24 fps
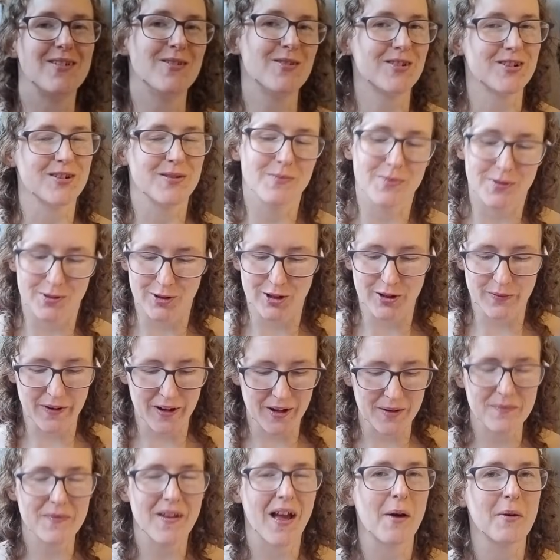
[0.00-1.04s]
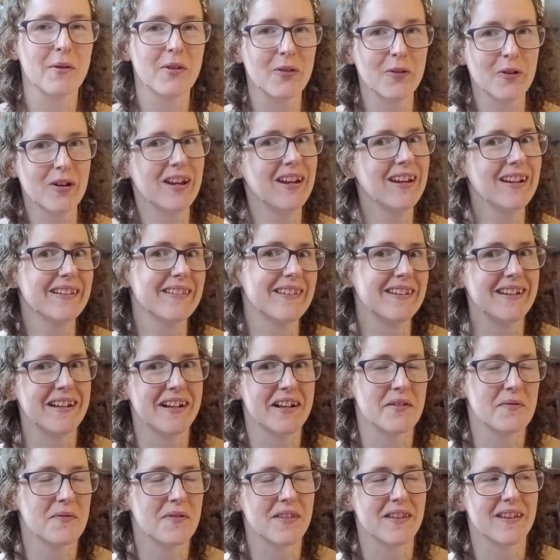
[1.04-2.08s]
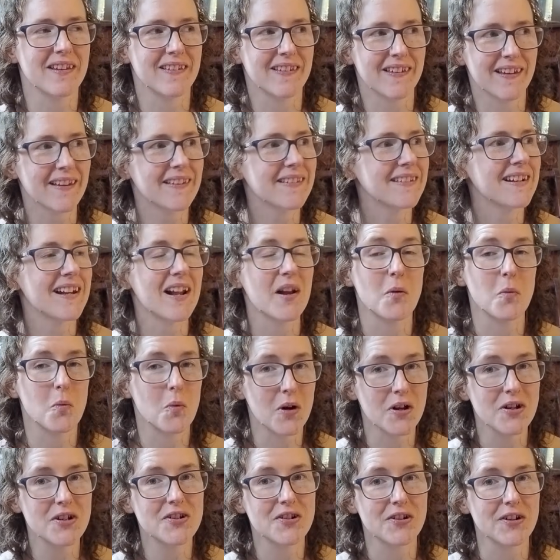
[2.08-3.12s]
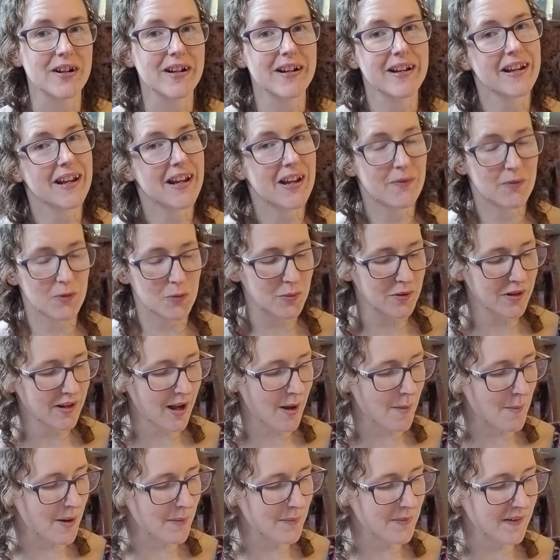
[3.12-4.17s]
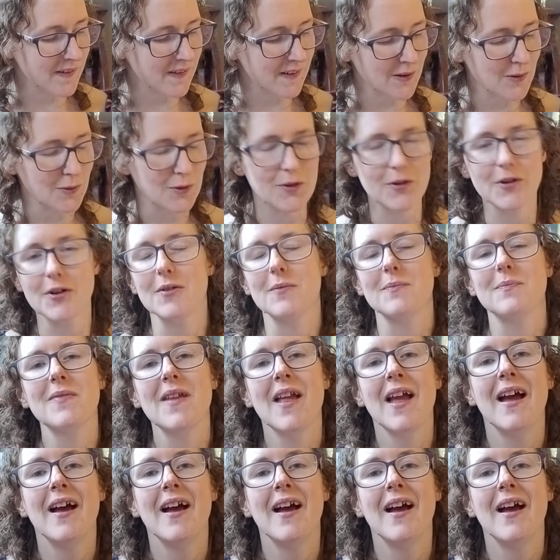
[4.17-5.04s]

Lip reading: Elton pullover. I was looking at the yarn for this yesterday, wondering if it would come up this year or not.